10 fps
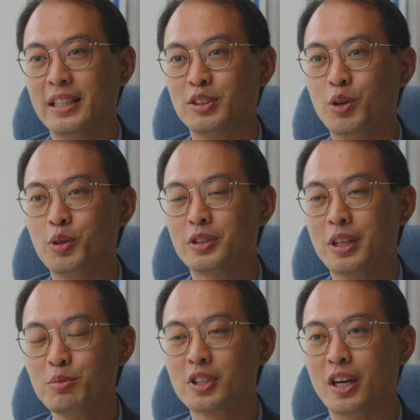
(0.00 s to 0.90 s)
So
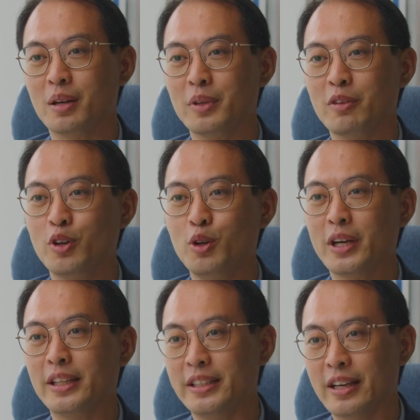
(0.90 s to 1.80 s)
sometimes, if we look
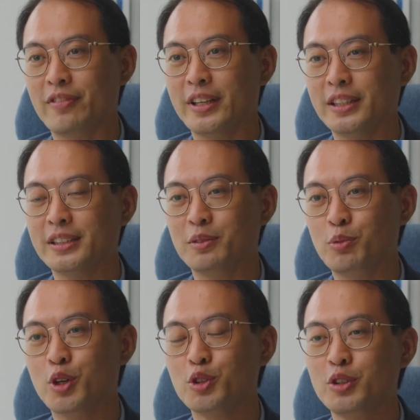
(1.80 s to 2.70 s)
at the definition, we
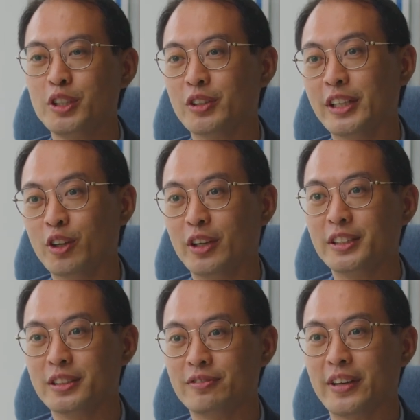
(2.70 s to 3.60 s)
also need to acknowledge
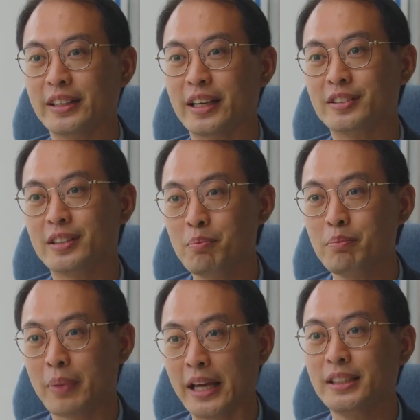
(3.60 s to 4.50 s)
the fact that some
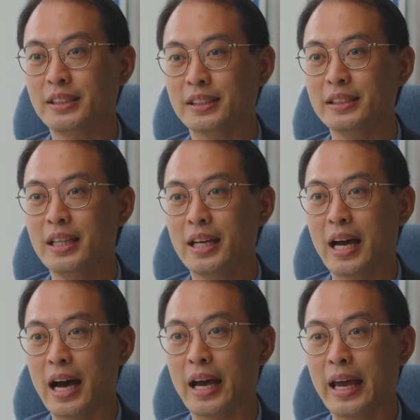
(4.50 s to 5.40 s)
patients
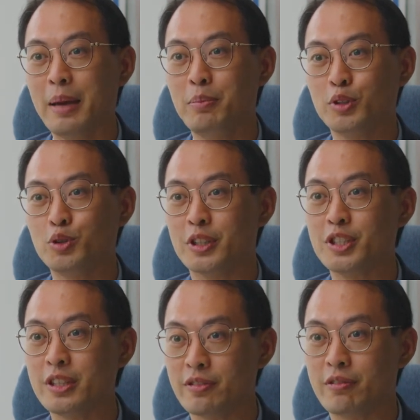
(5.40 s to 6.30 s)
are able to
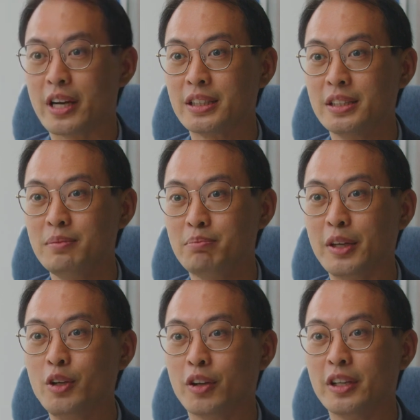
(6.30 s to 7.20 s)
achieve erection, but
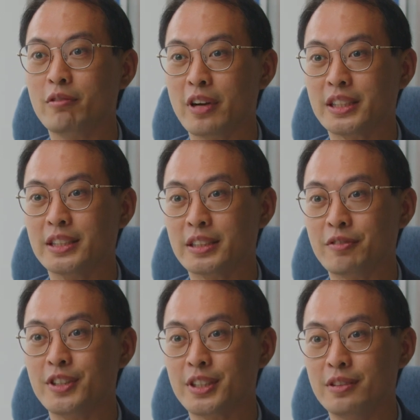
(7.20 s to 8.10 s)
not erection
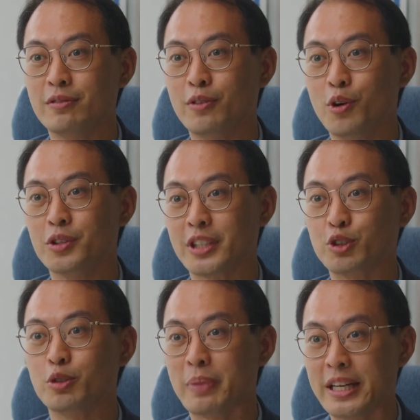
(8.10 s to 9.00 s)
sufficient for
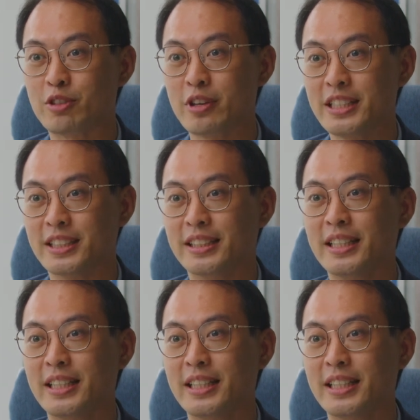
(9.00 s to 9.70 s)
sexual penetration.